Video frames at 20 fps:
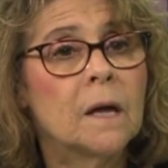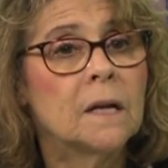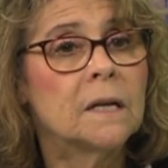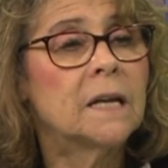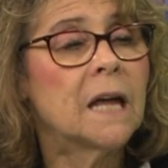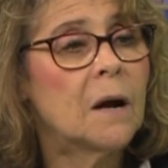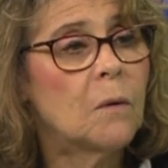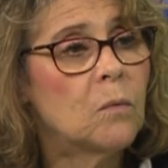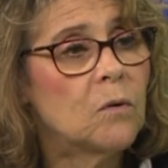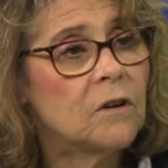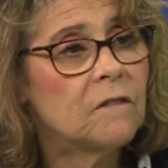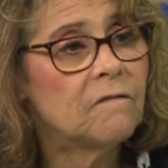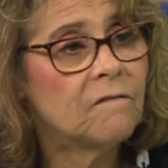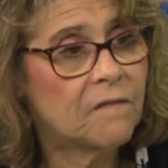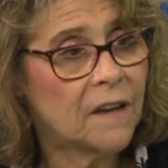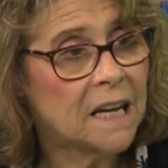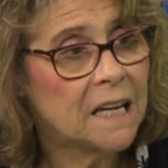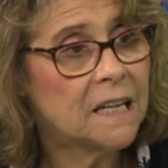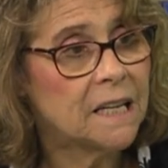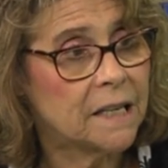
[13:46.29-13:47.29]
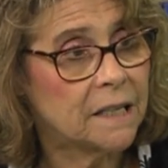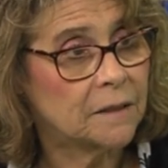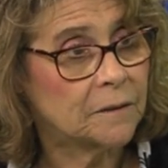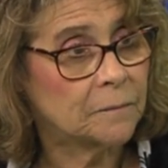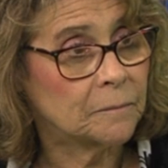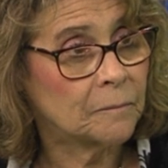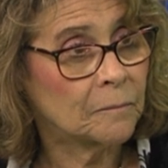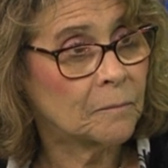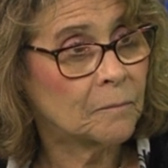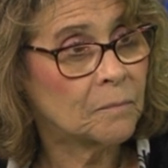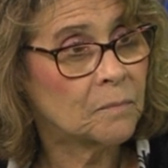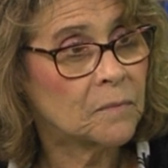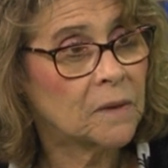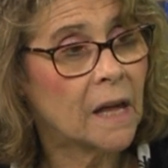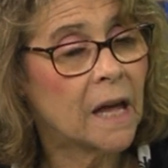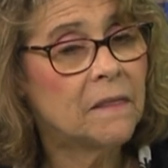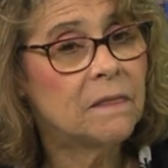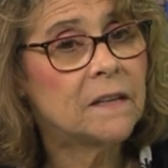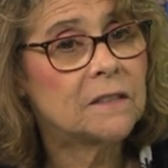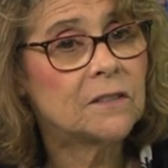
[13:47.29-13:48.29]
Now we're invading.
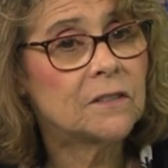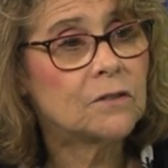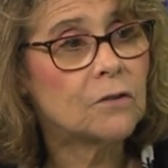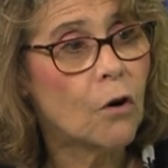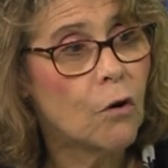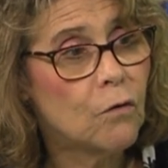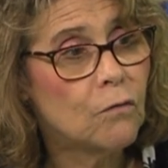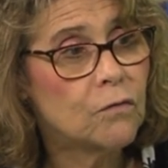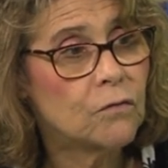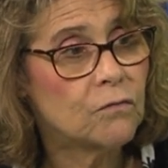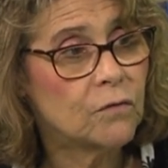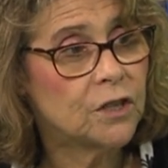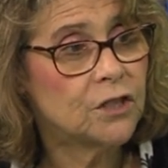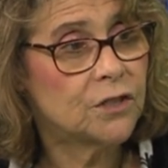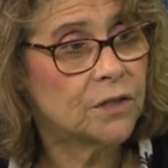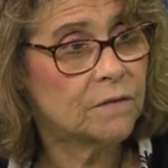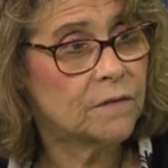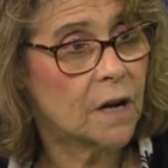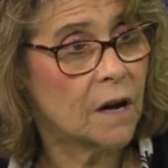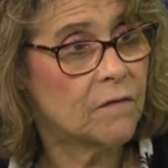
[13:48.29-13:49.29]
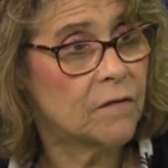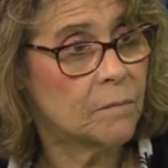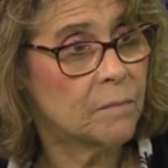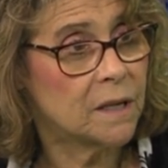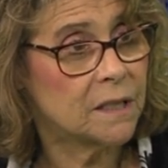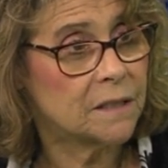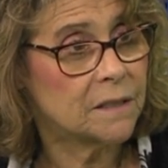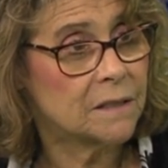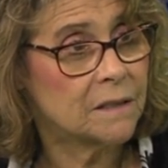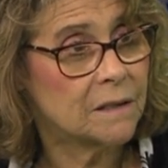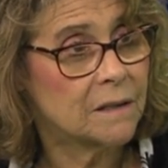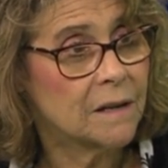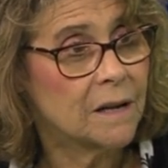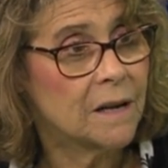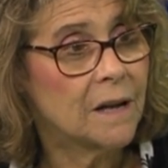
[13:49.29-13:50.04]
And this is overreach of government.